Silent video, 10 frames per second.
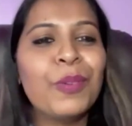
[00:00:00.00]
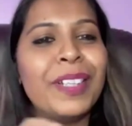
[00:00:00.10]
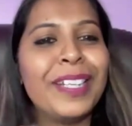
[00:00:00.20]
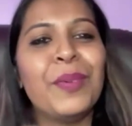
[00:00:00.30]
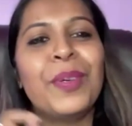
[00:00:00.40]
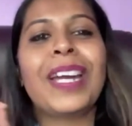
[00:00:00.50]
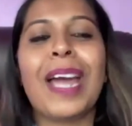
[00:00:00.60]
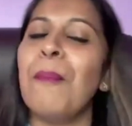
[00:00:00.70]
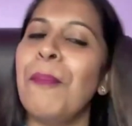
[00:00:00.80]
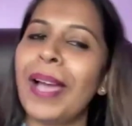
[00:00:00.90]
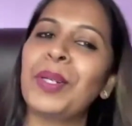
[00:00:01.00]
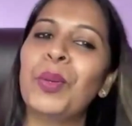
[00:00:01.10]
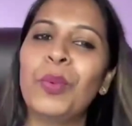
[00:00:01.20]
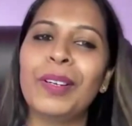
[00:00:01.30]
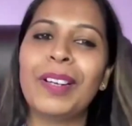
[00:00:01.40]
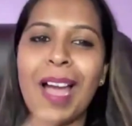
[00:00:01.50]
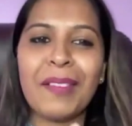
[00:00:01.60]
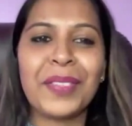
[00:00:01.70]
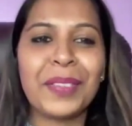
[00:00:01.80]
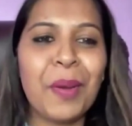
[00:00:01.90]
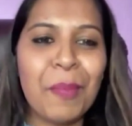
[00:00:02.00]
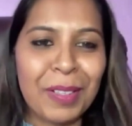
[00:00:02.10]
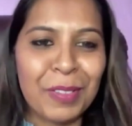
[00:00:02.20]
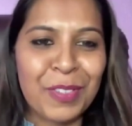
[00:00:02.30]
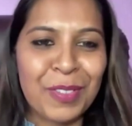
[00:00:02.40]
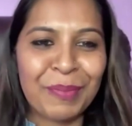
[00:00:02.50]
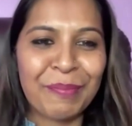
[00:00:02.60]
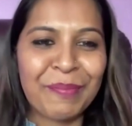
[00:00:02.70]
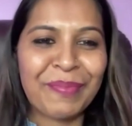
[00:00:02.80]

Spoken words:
soon did you come back to work after your marriage?